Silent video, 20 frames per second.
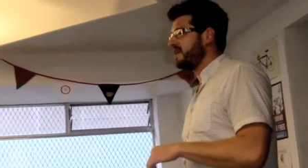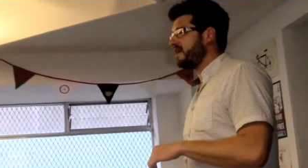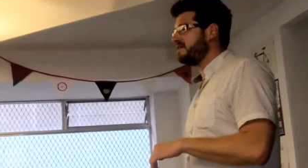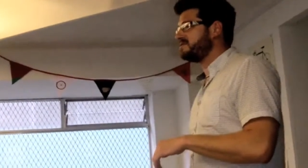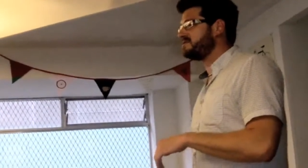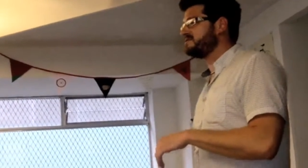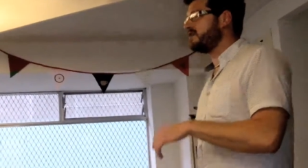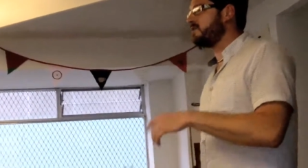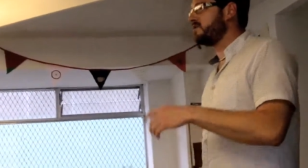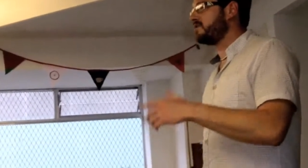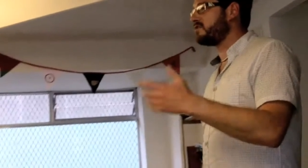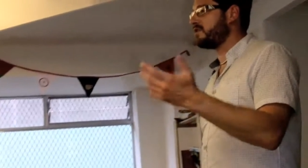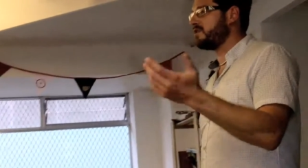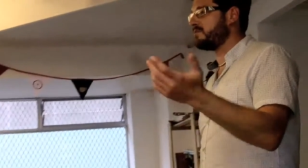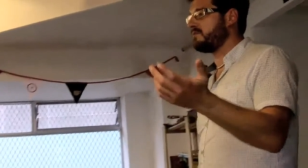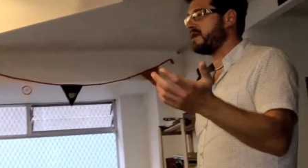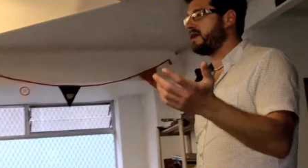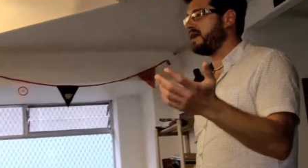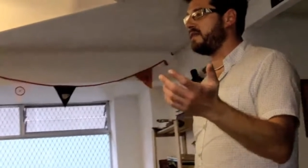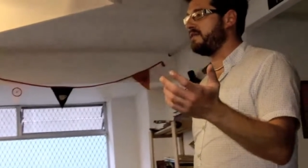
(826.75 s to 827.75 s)
And so we've got
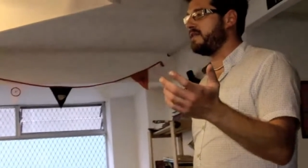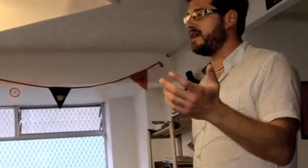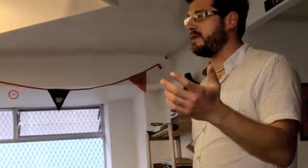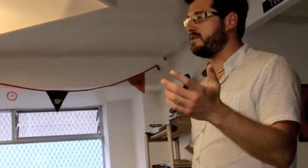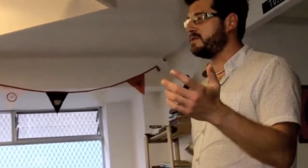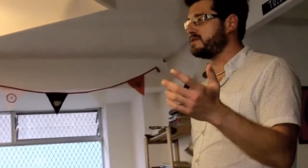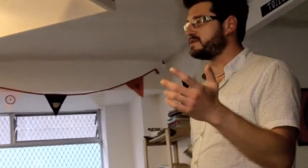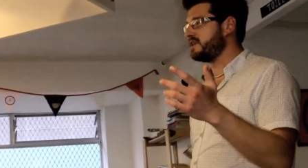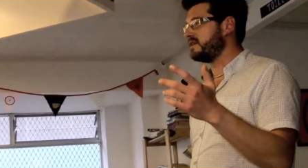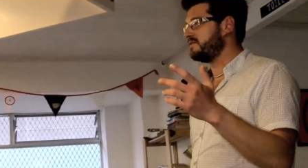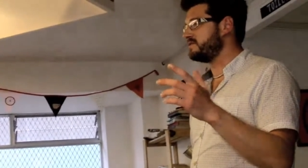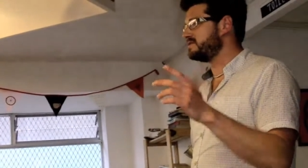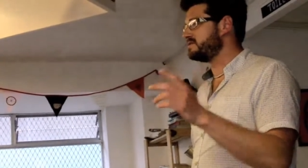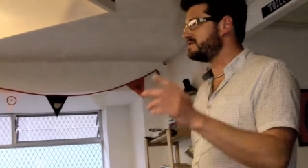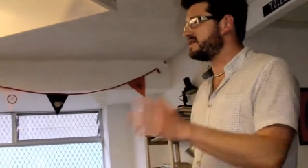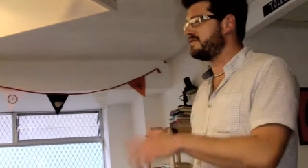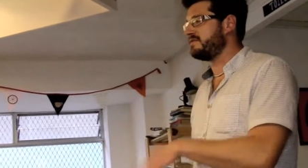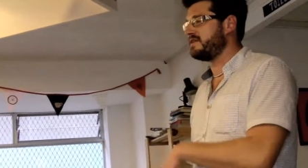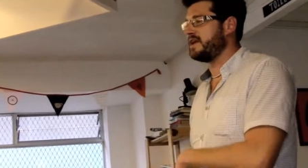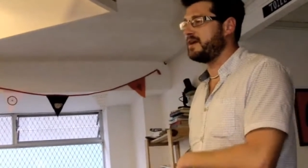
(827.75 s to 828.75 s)
a plan there which covers
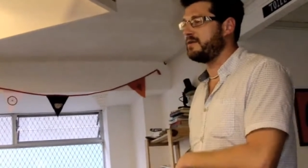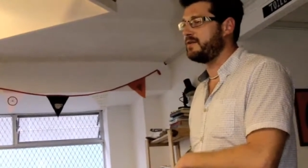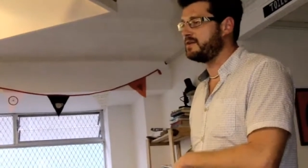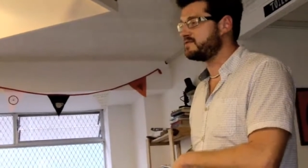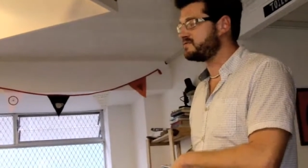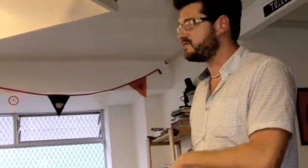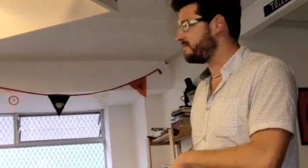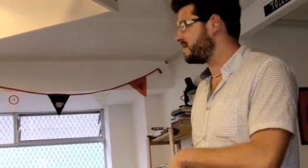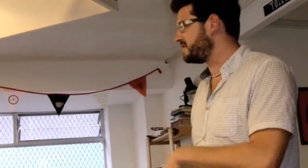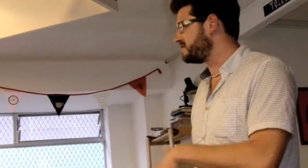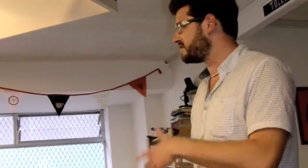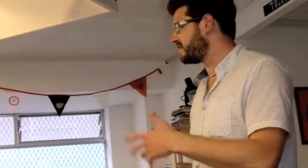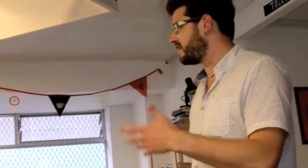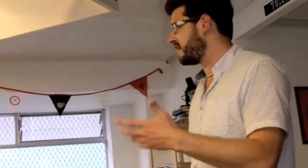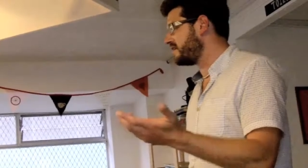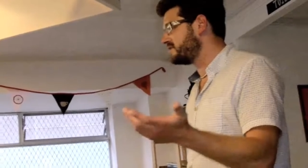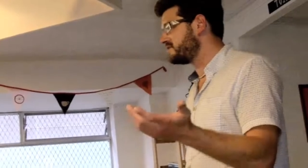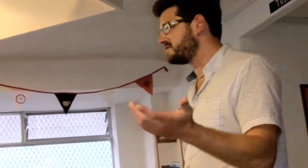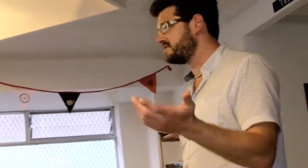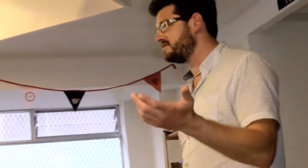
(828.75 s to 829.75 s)
7 areas, from
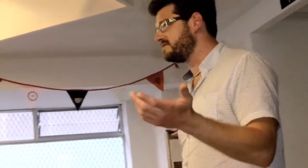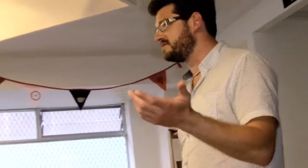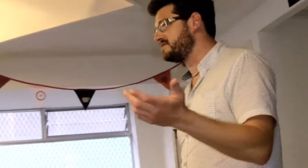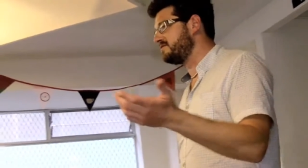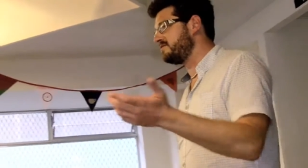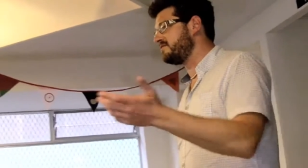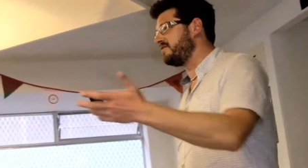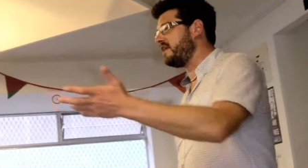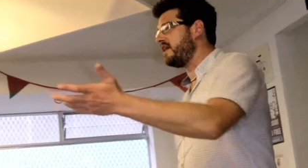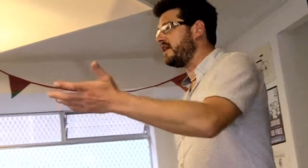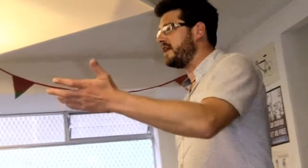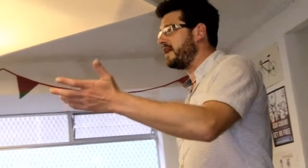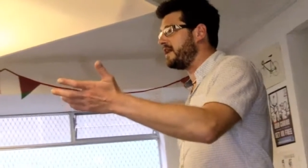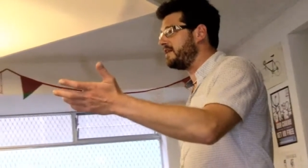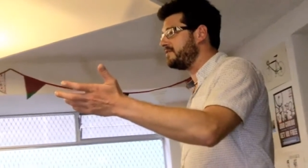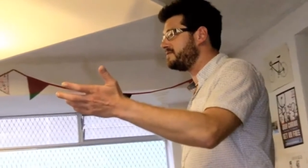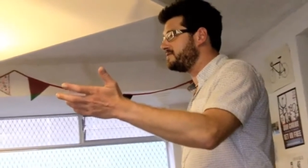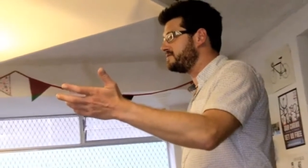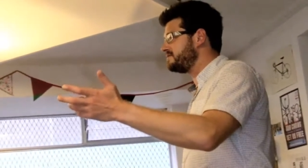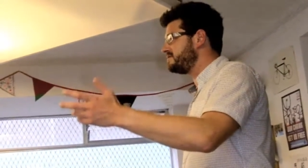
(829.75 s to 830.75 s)
education to
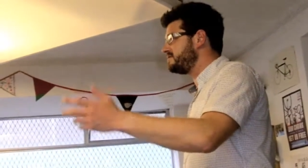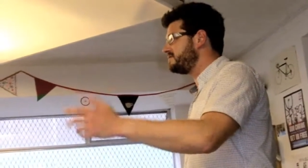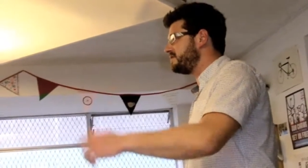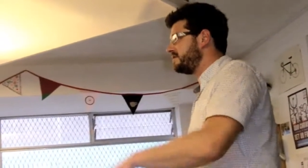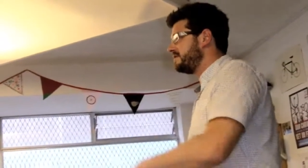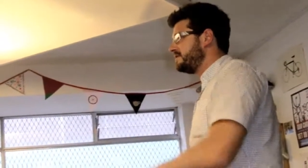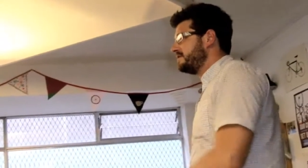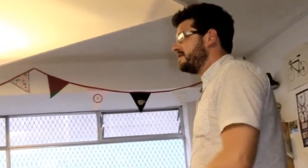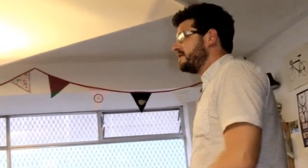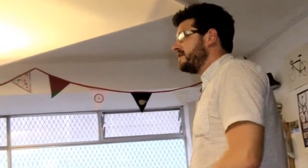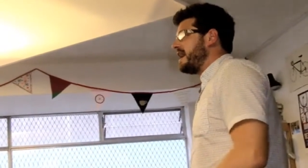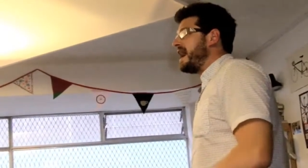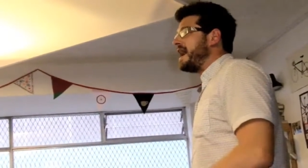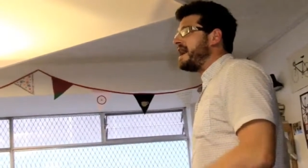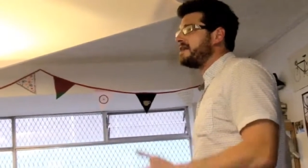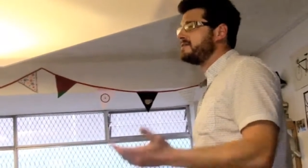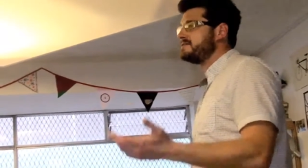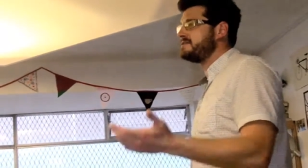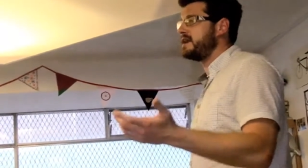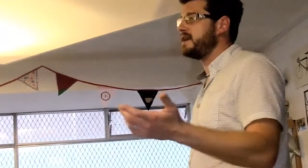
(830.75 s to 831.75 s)
finance to
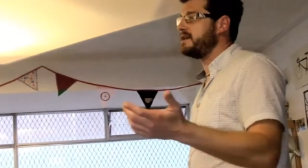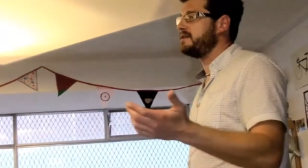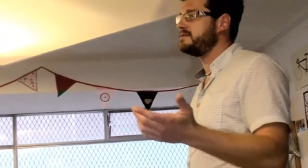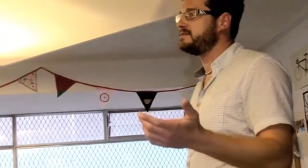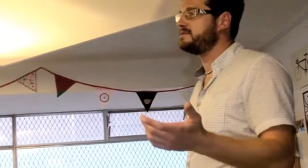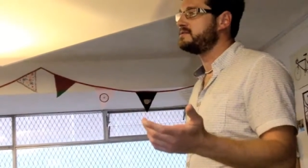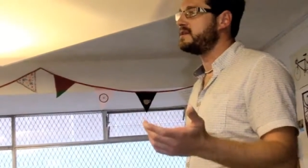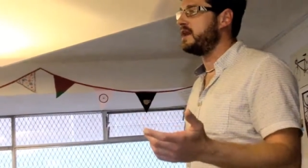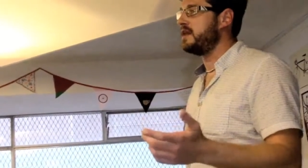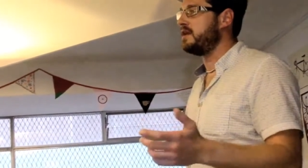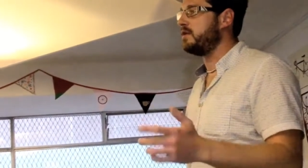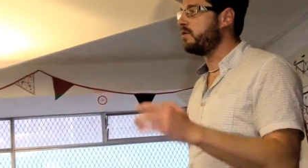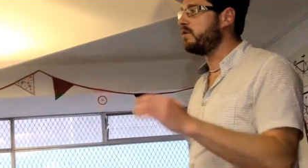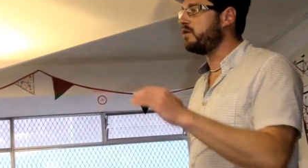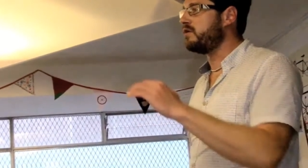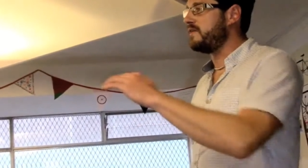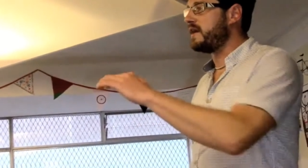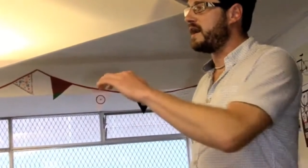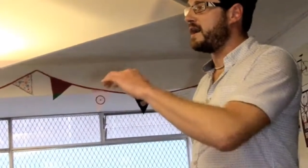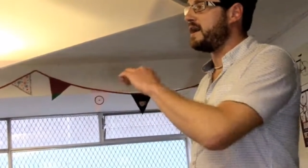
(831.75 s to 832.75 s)
assets, and
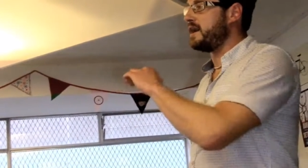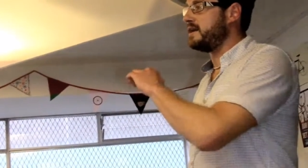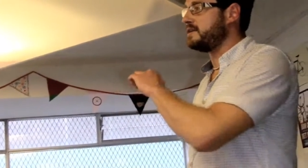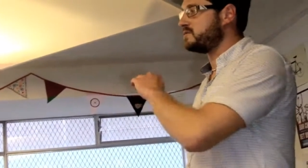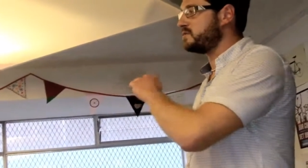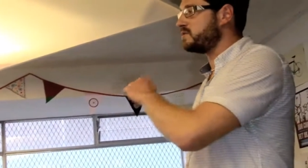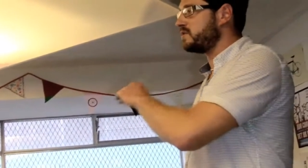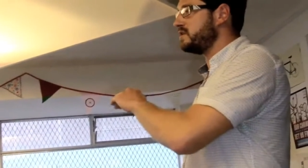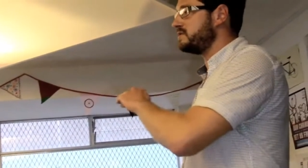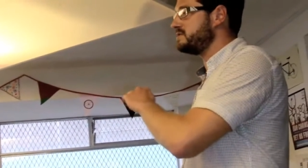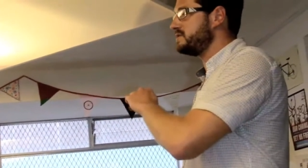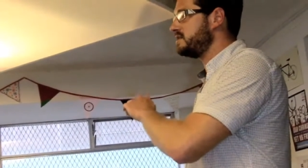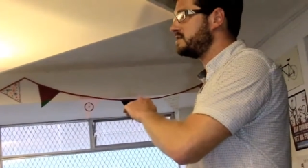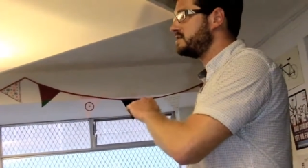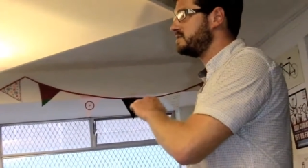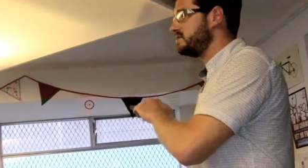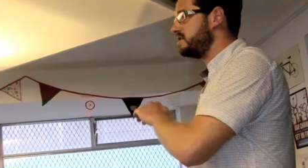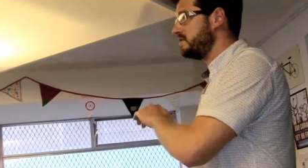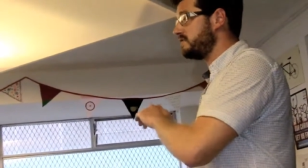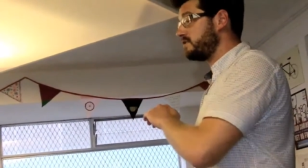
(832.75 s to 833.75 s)
all of that has
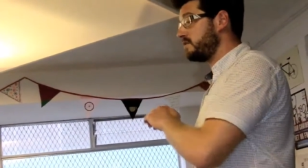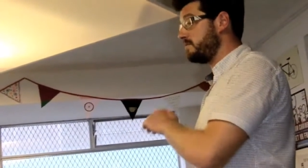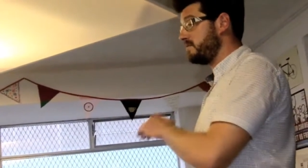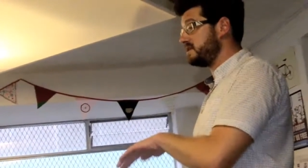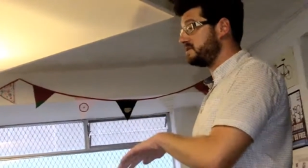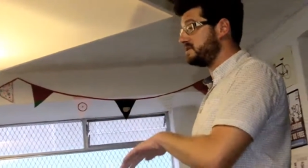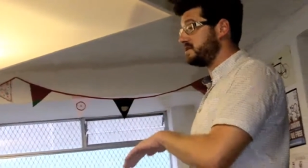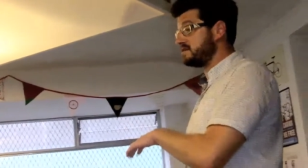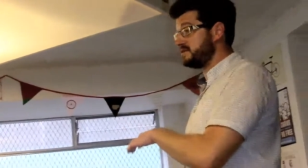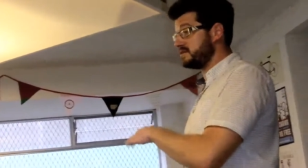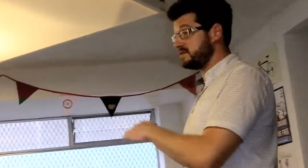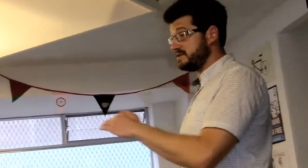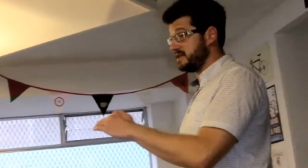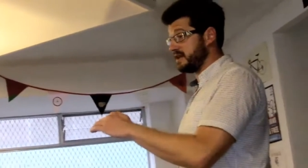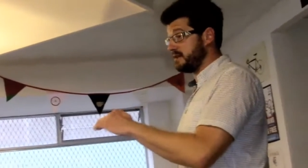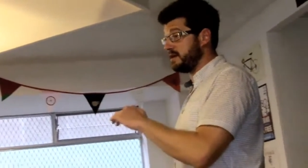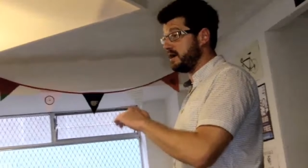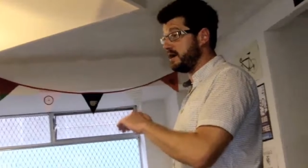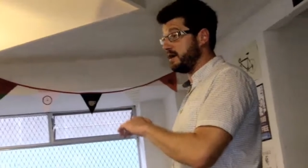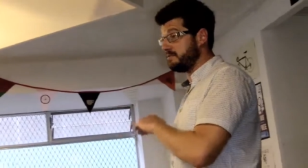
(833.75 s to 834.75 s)
organisations who've committed to
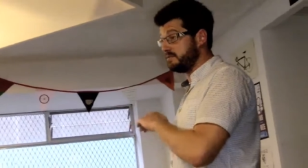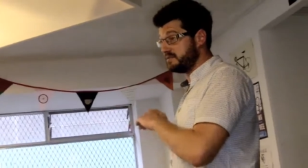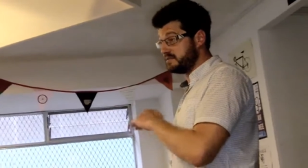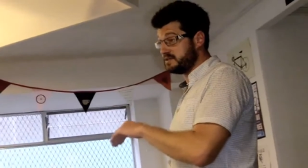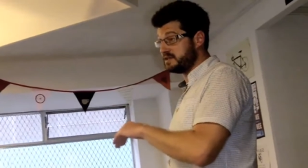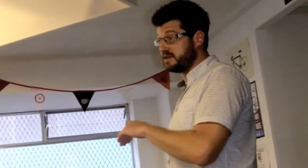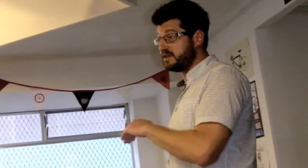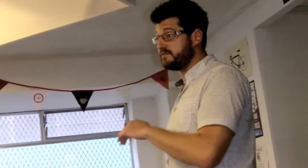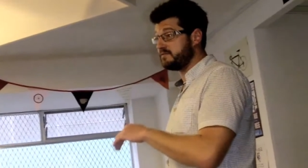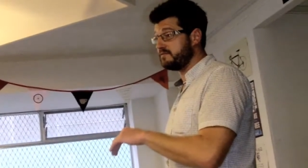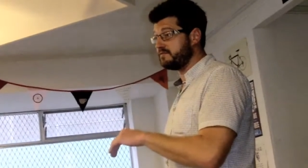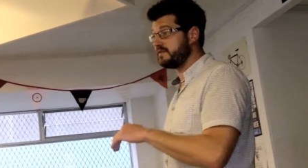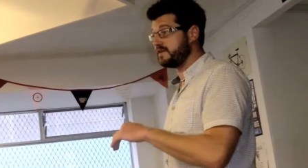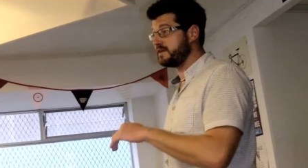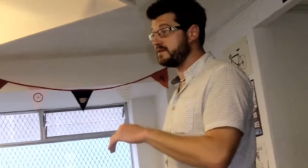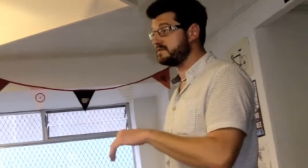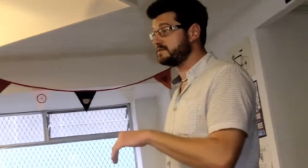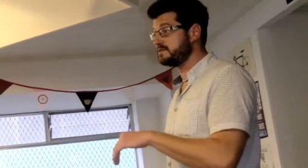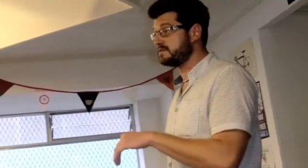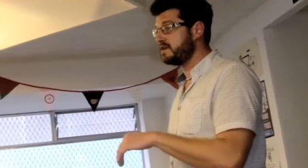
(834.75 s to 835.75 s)
step up to different
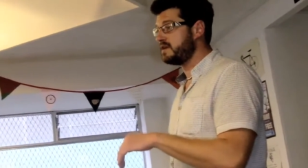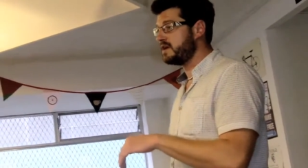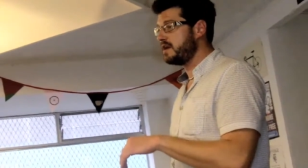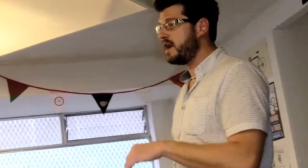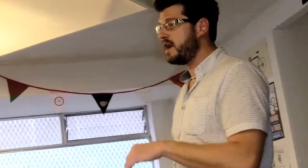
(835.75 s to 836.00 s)
things.